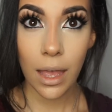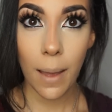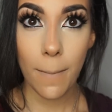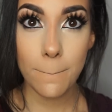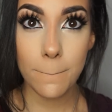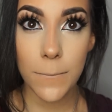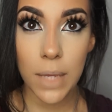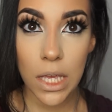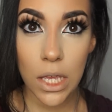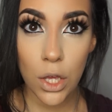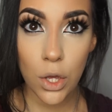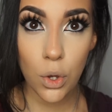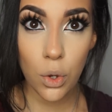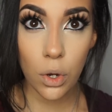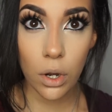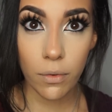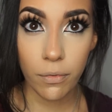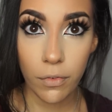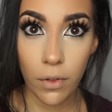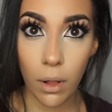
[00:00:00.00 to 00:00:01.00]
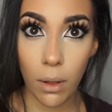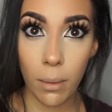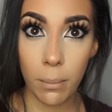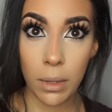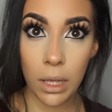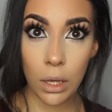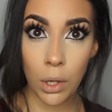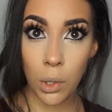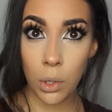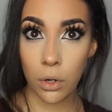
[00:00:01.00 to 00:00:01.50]
Beautiful,
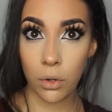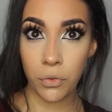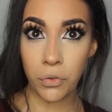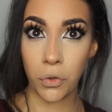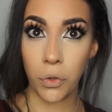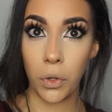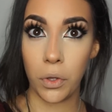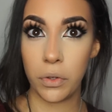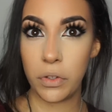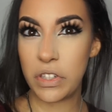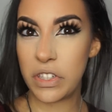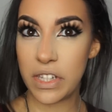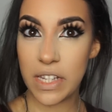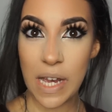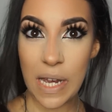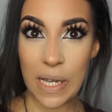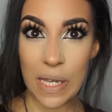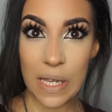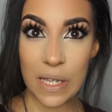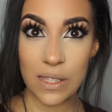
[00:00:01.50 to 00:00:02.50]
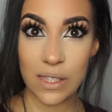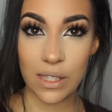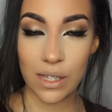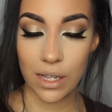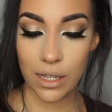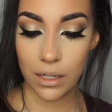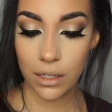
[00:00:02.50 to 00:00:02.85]
beautiful. Is that easy?